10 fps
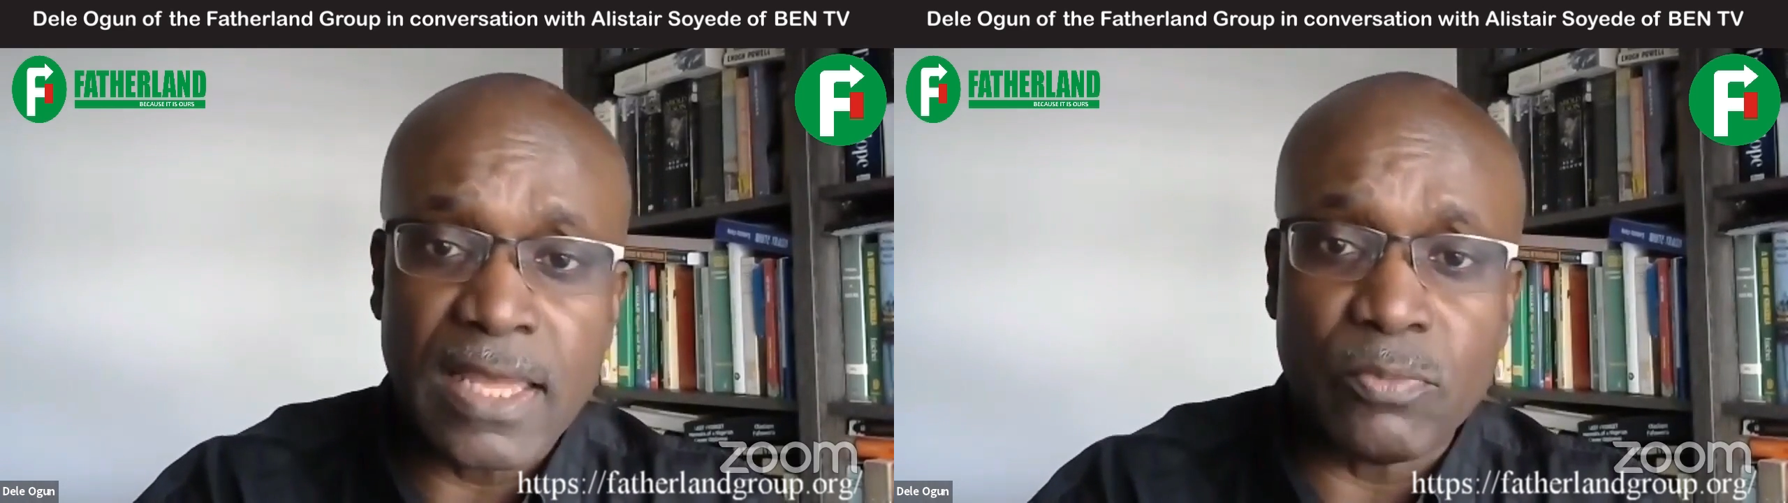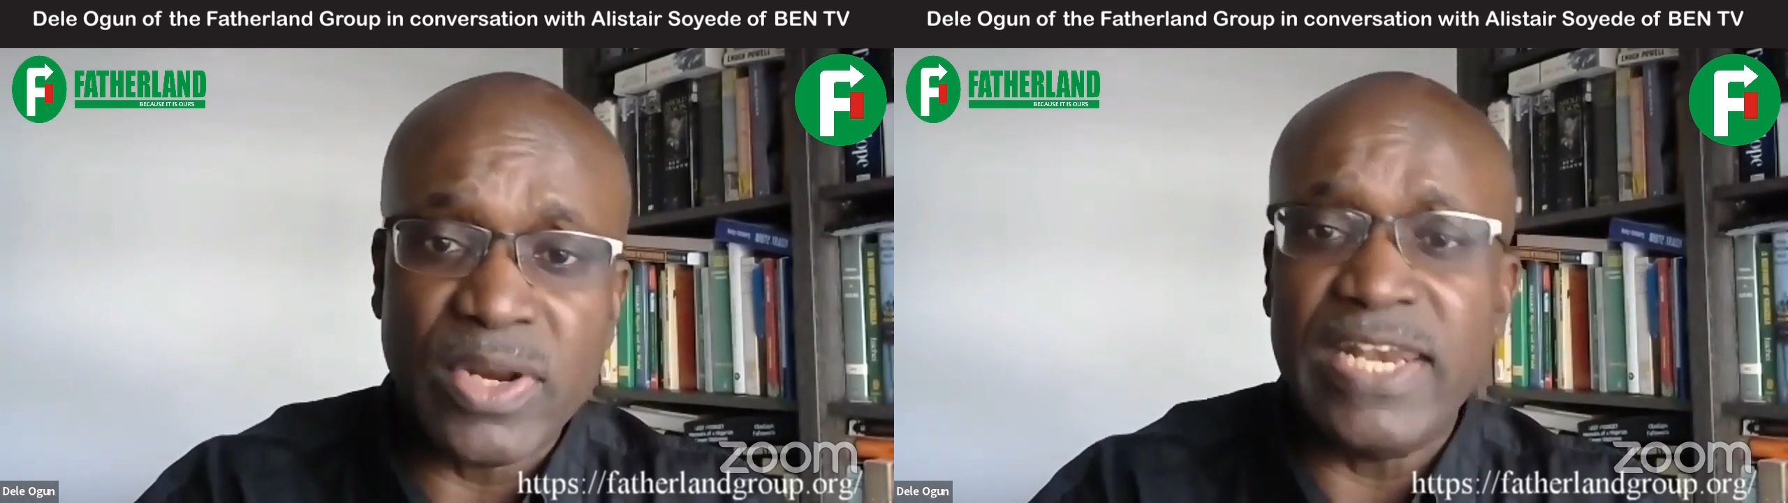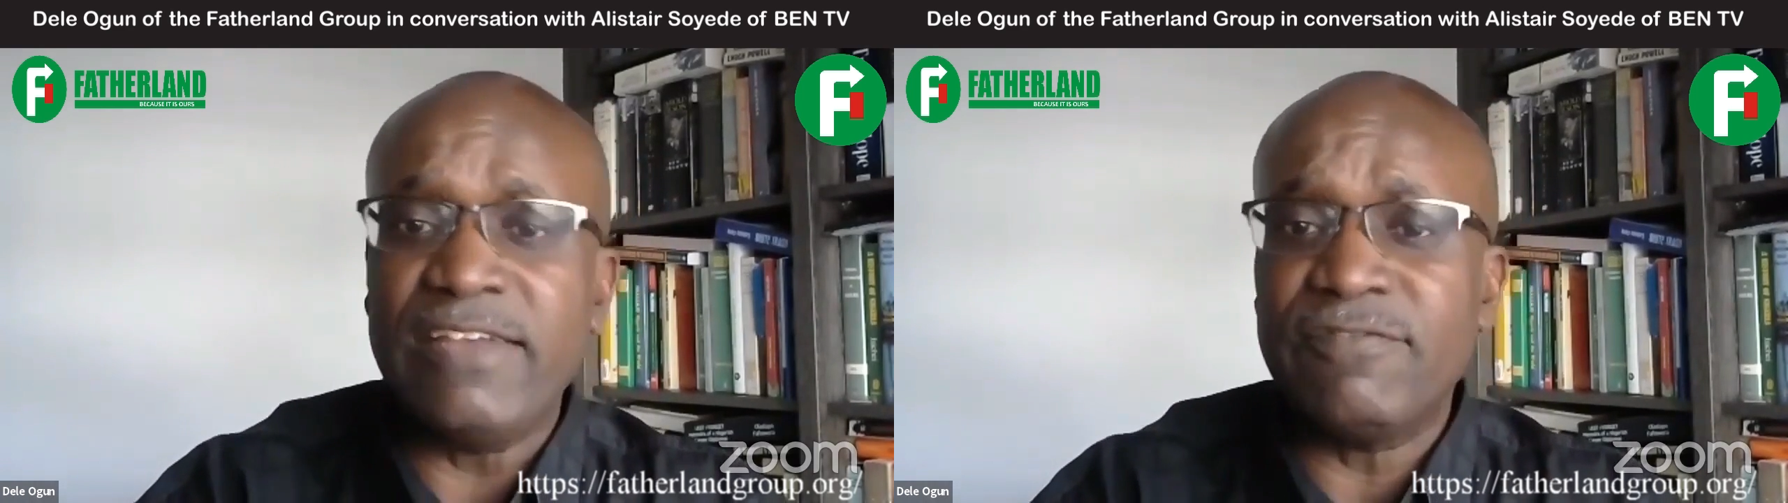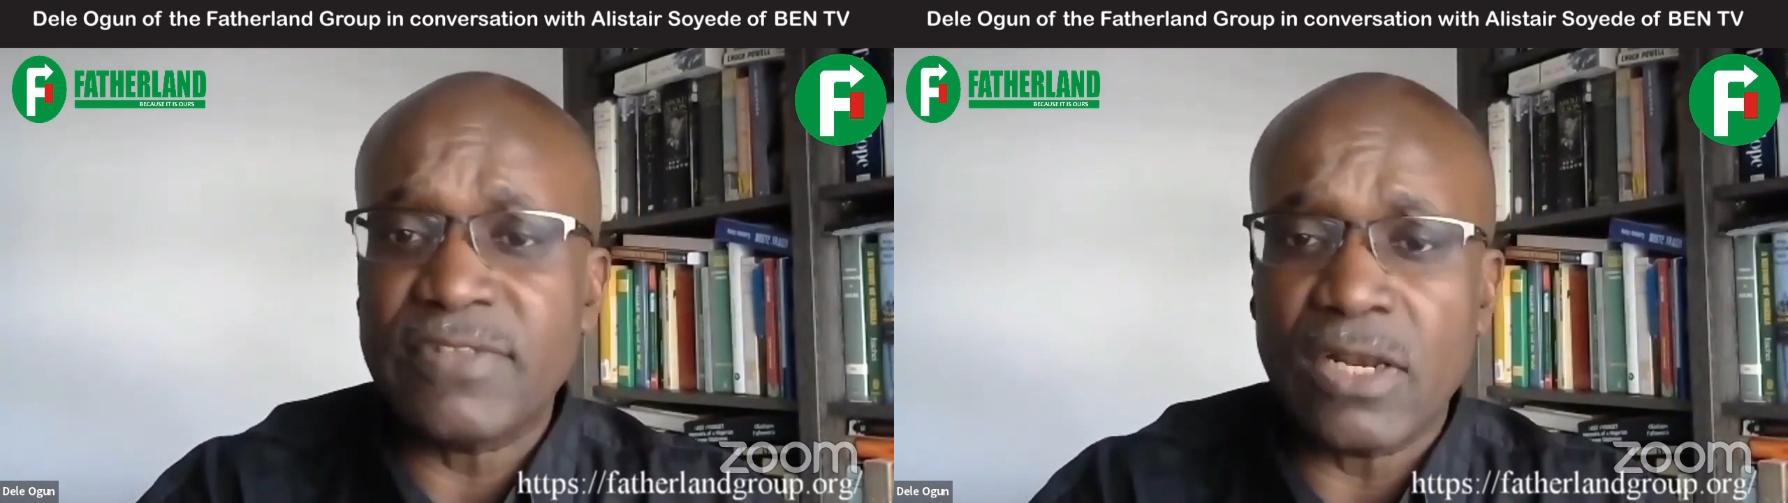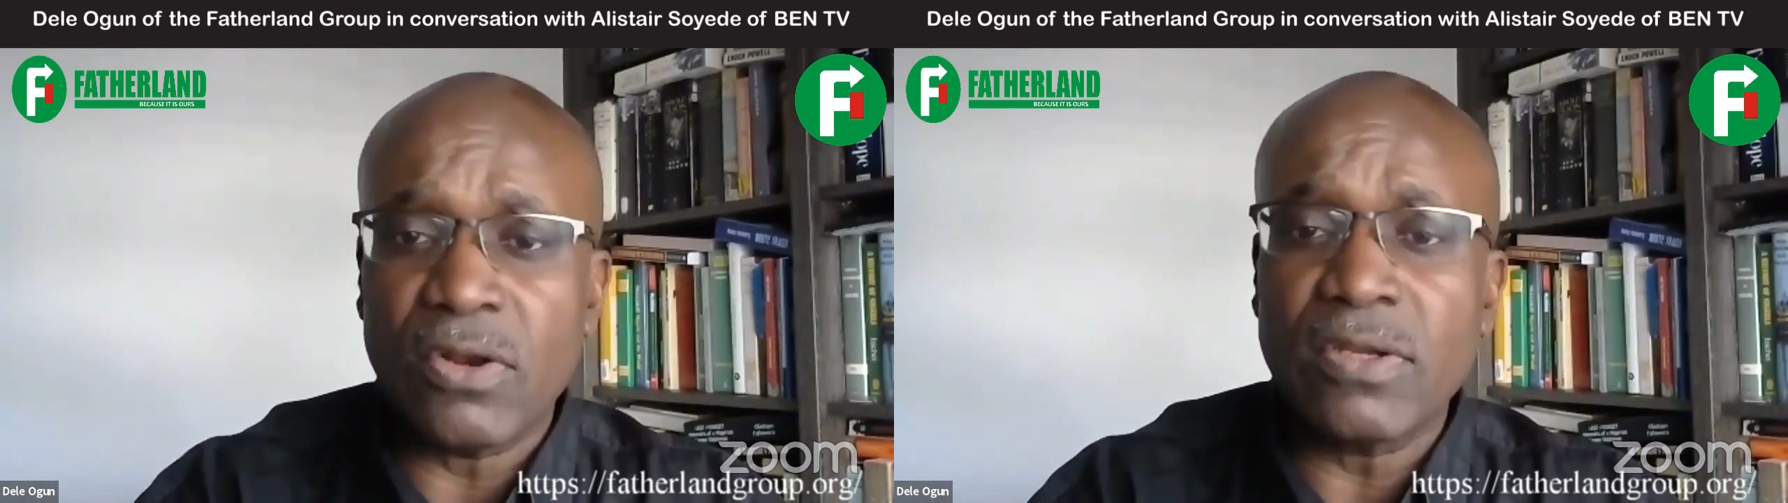We
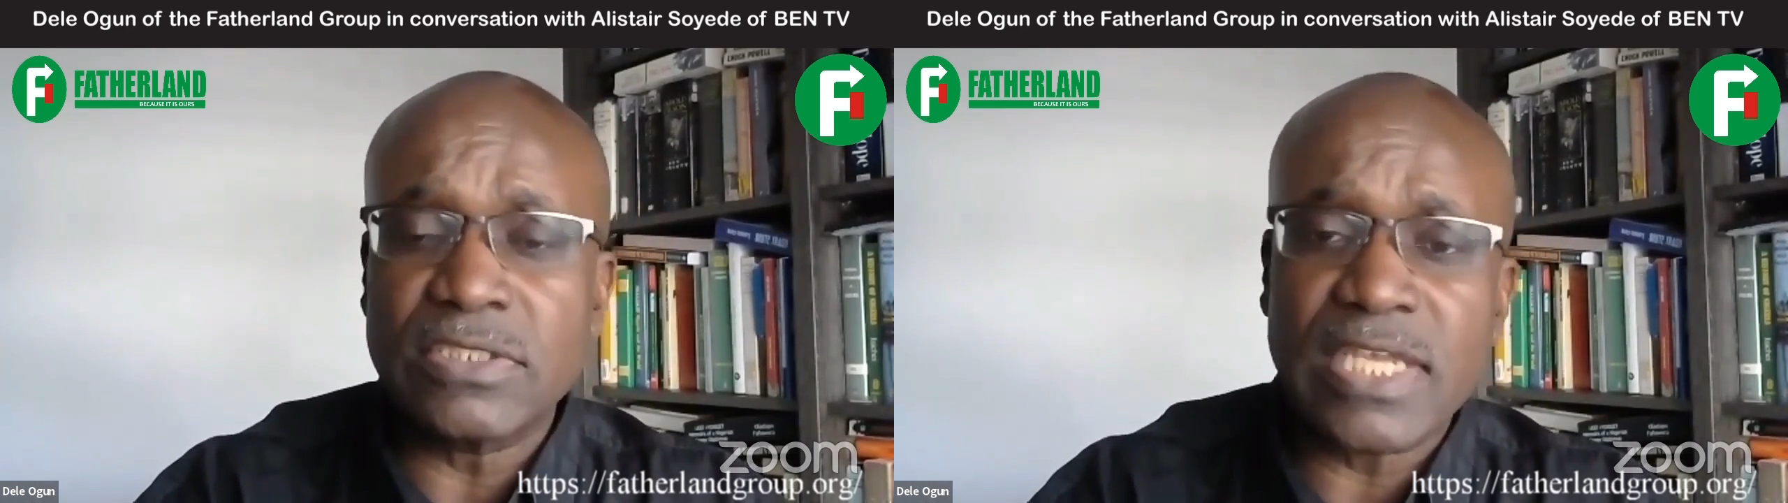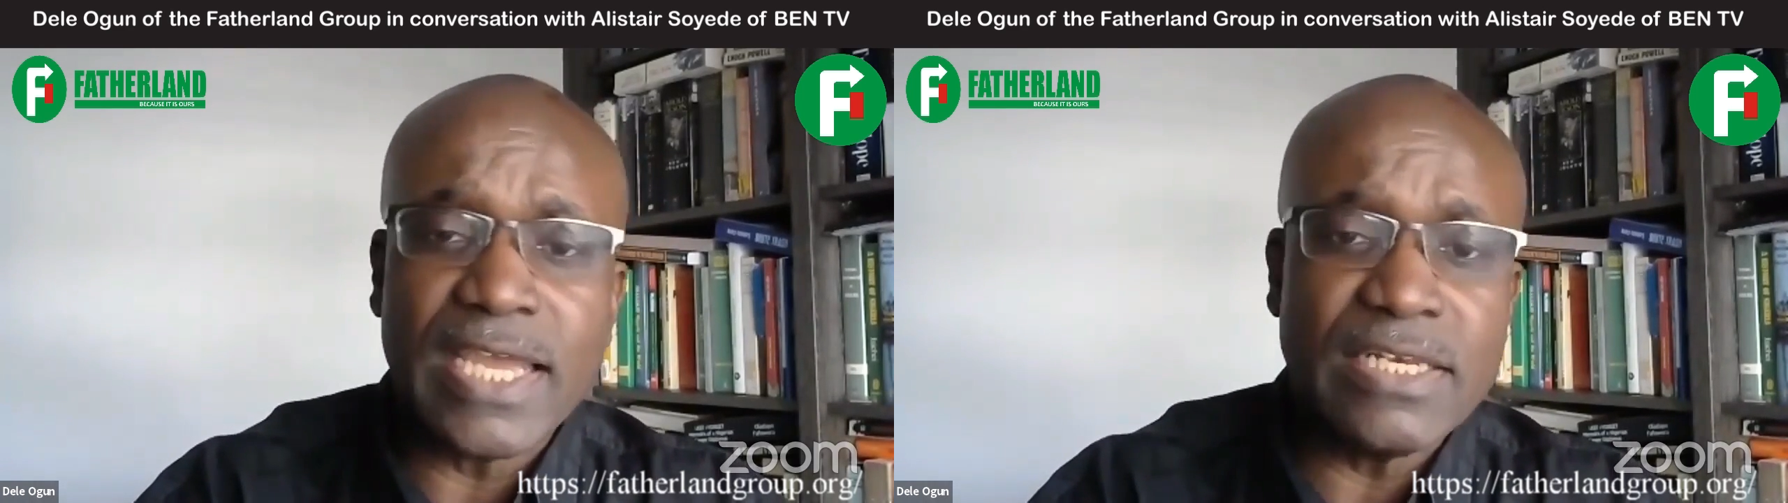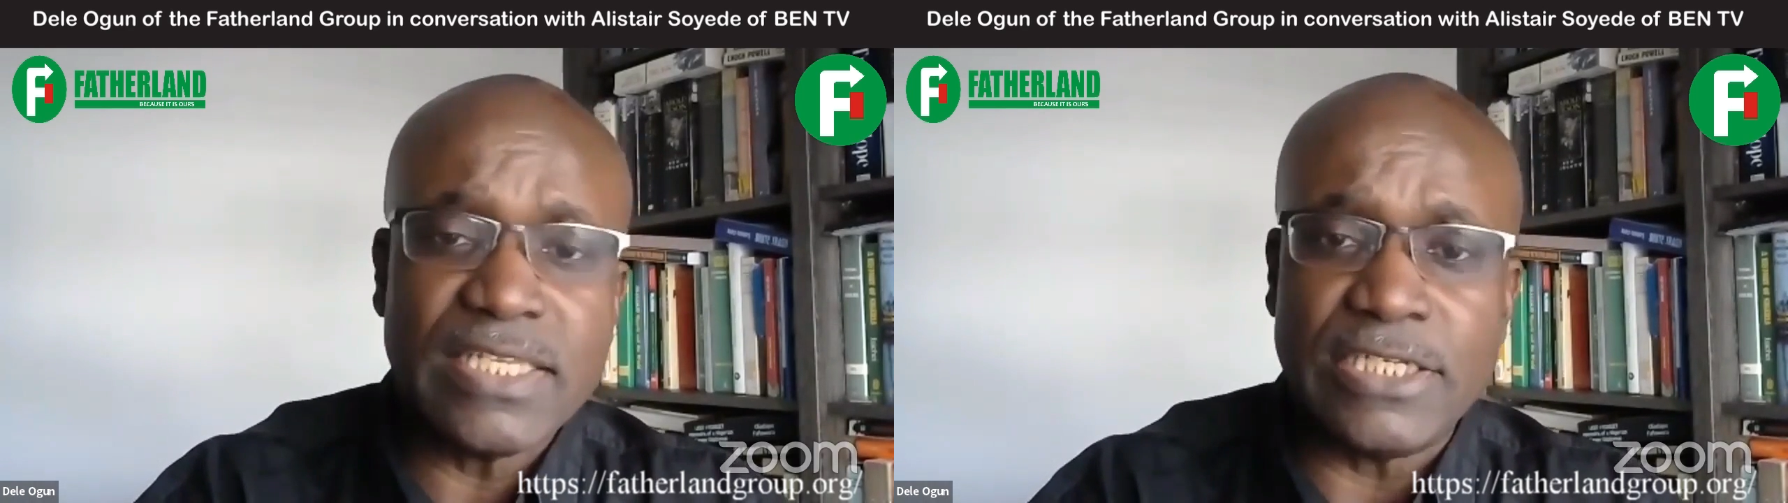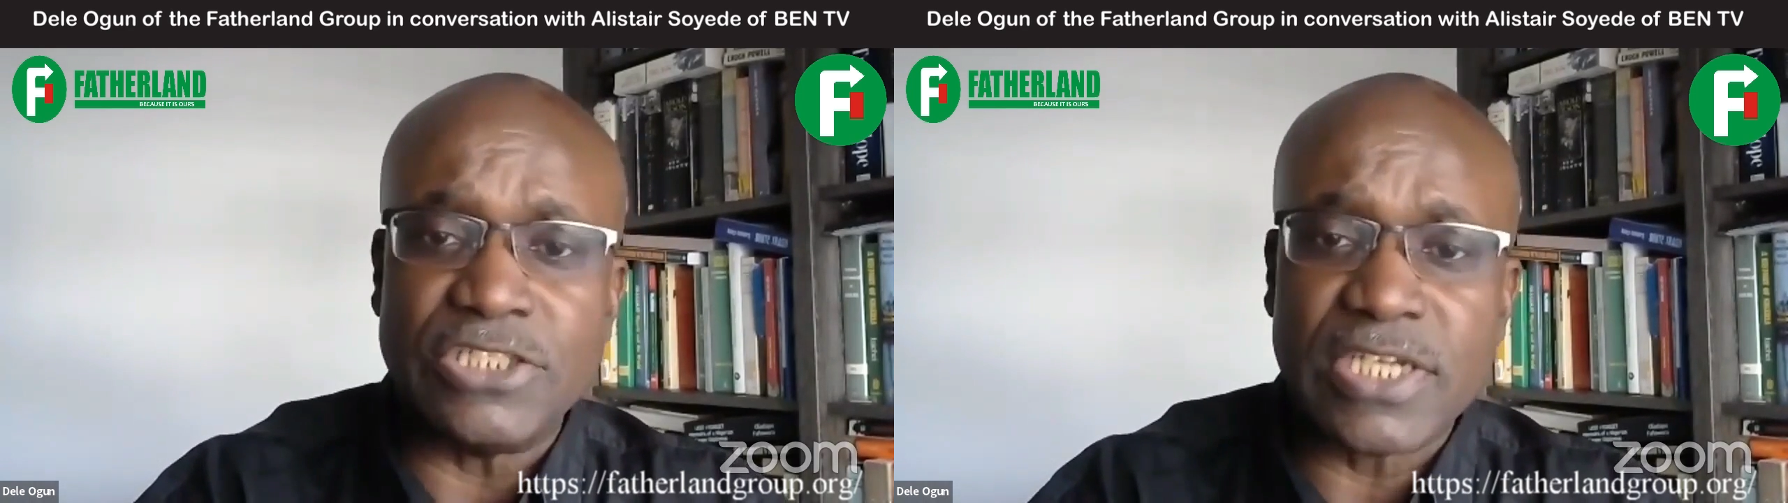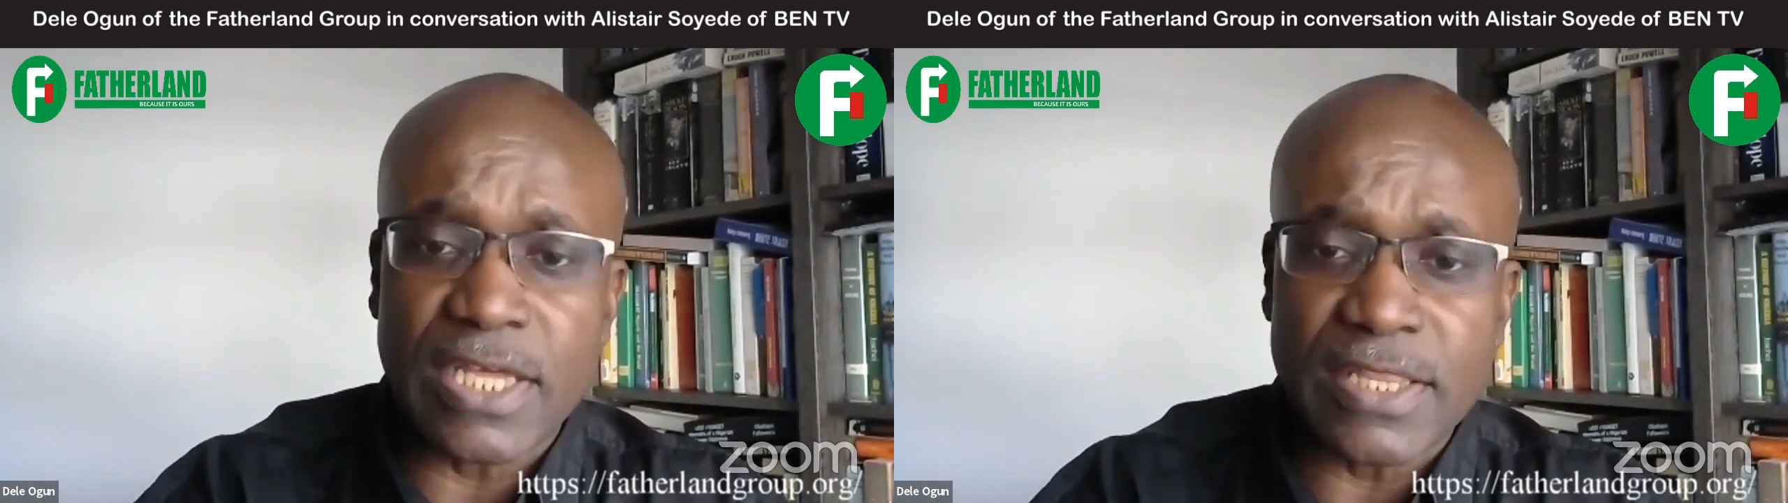lived alongside each